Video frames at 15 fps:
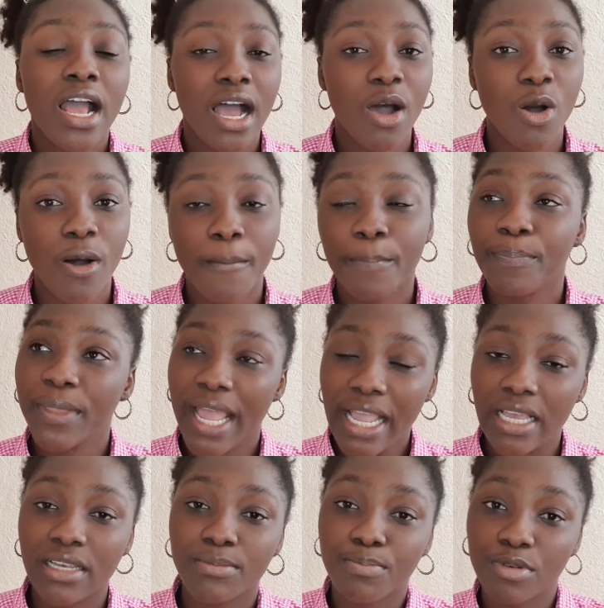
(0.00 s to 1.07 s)

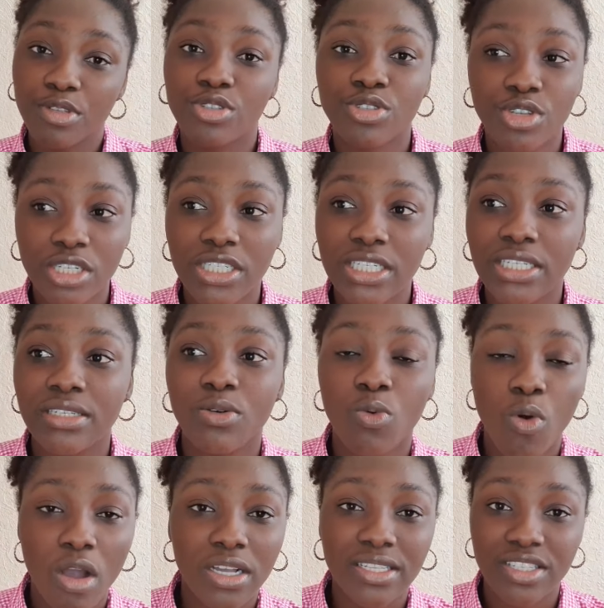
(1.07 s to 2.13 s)
like post-study
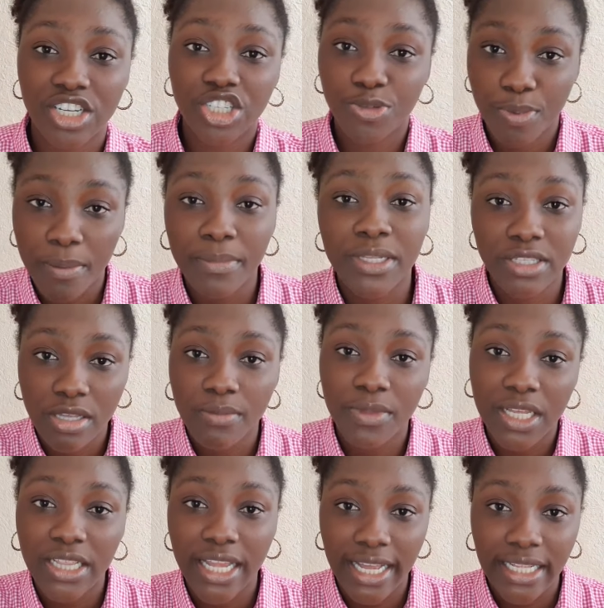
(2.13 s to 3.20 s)
work search permit,
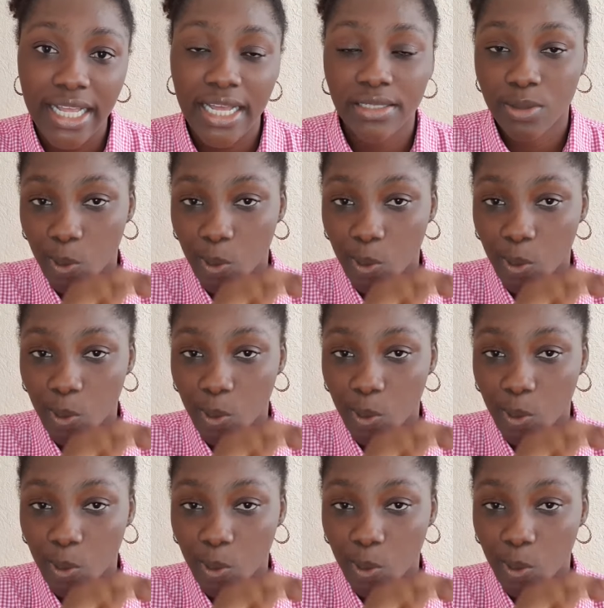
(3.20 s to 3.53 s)
something like that.